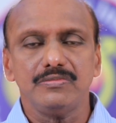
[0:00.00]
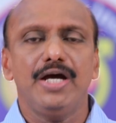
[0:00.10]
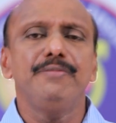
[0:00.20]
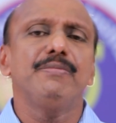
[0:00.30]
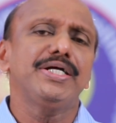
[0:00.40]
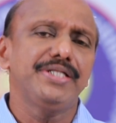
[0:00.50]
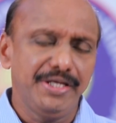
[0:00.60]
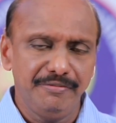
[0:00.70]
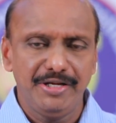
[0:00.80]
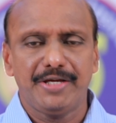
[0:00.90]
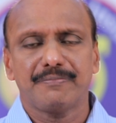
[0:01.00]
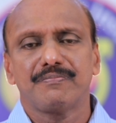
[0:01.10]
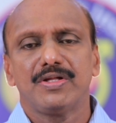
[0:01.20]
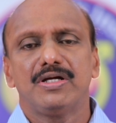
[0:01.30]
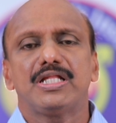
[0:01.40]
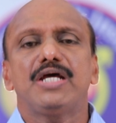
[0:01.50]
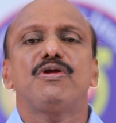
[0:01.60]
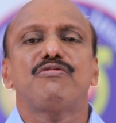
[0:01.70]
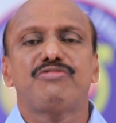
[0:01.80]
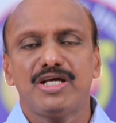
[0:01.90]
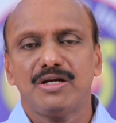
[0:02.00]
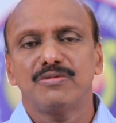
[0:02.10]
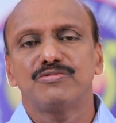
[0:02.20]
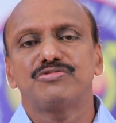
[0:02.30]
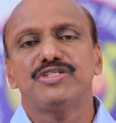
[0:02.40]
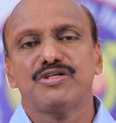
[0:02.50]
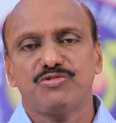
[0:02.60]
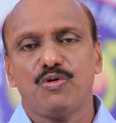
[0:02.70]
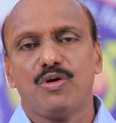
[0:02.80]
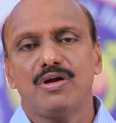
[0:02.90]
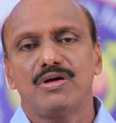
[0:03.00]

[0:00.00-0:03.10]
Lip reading: And by the evening, they will feel fearful.